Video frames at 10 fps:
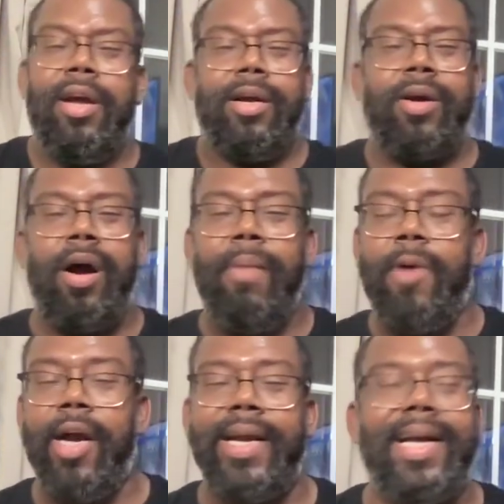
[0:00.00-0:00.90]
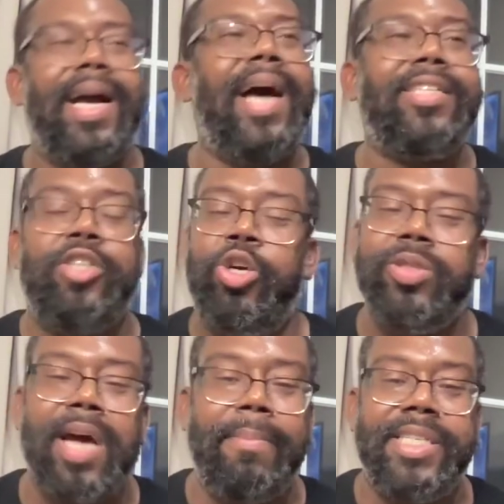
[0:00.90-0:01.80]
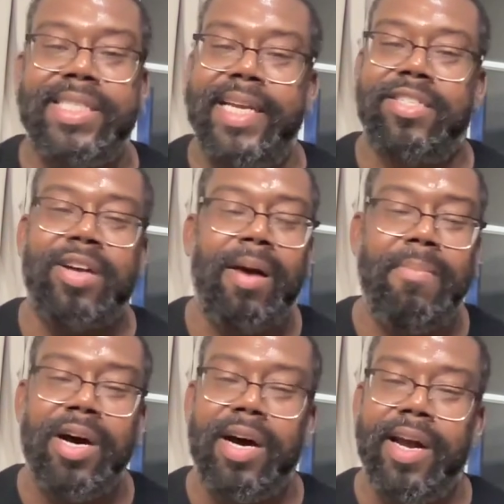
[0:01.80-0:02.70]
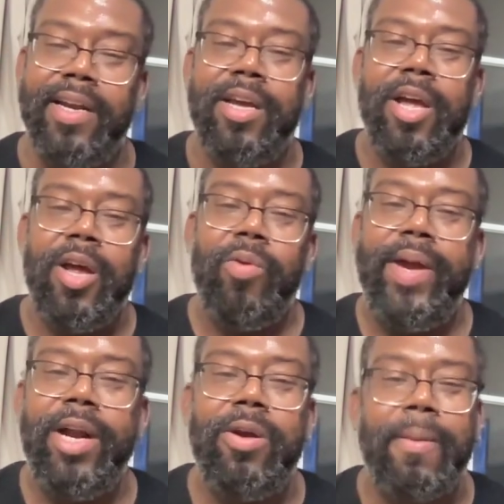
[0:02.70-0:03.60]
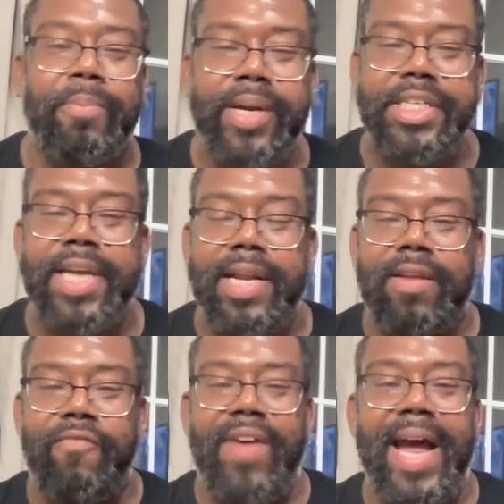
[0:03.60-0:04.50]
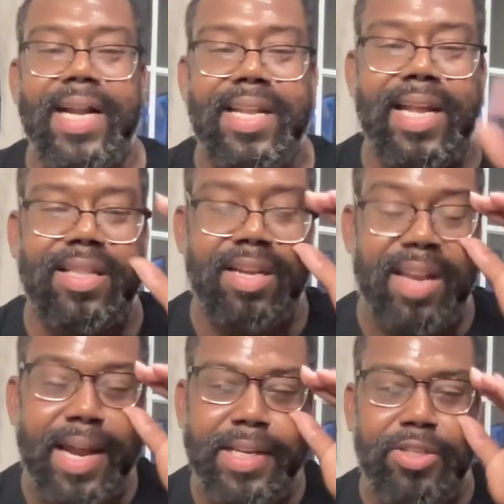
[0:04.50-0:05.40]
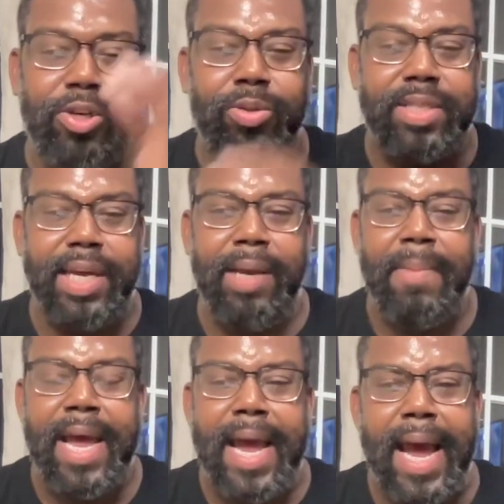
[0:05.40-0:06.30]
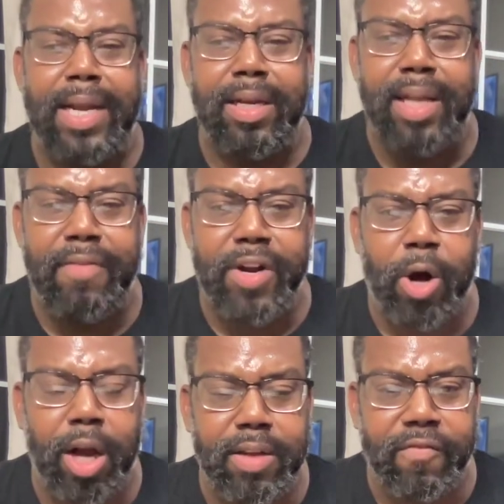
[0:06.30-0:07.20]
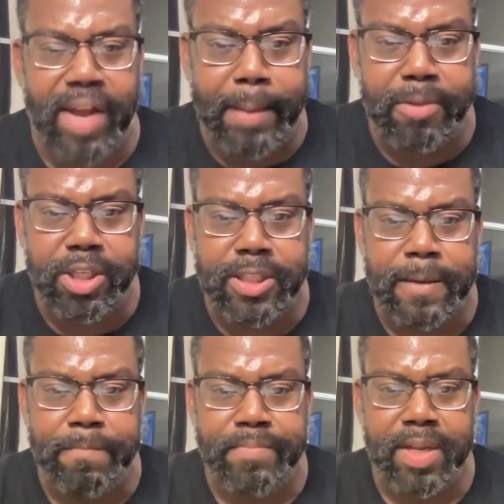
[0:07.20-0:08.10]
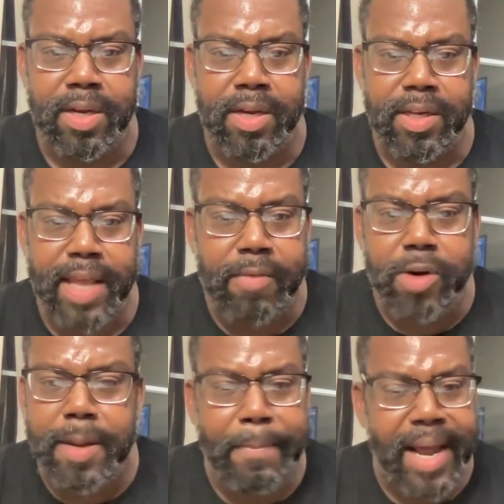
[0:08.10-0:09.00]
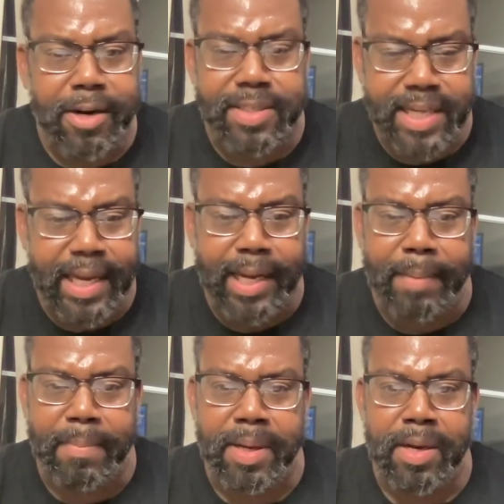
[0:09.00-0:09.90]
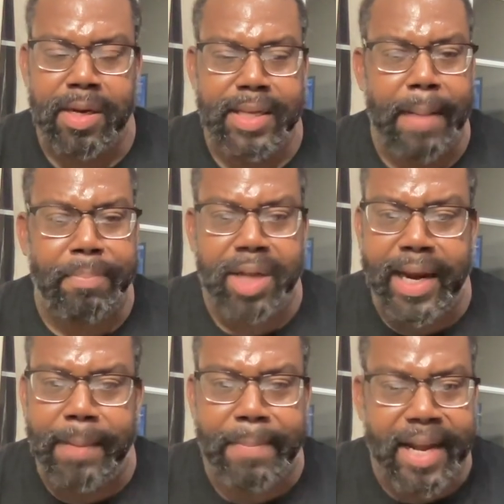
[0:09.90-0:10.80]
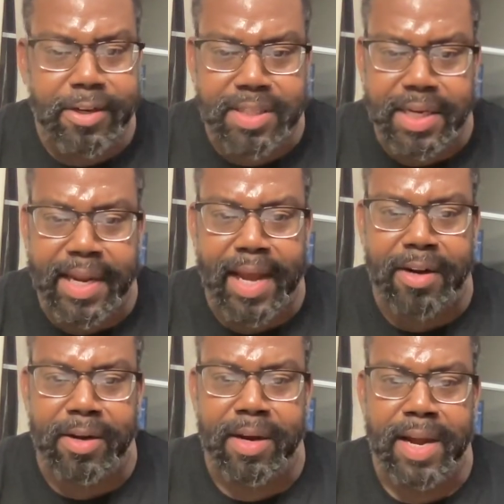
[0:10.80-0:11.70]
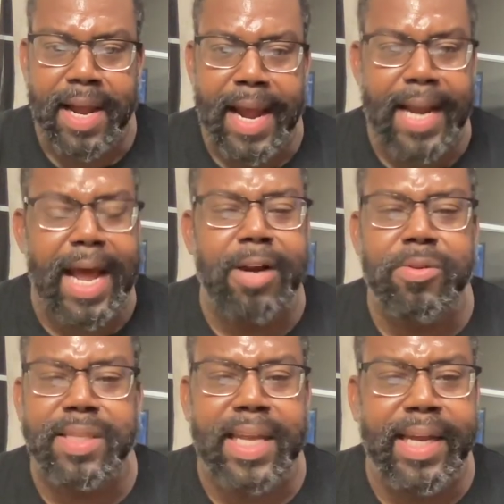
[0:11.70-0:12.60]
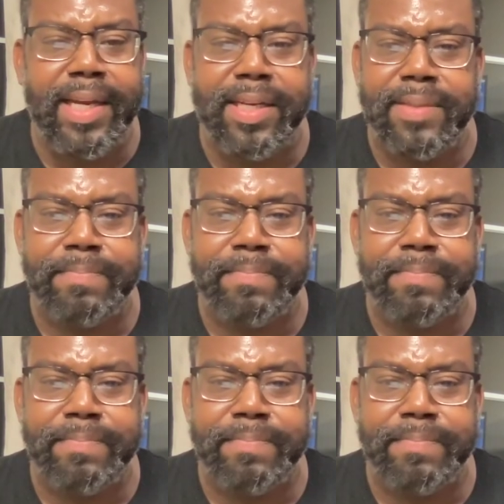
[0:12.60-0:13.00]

come on. Guys, use common sense. Come on. We don't appreciate the fact that the 92 team had 11 Hall of Famers. They were the better team. They played better together. And I don't think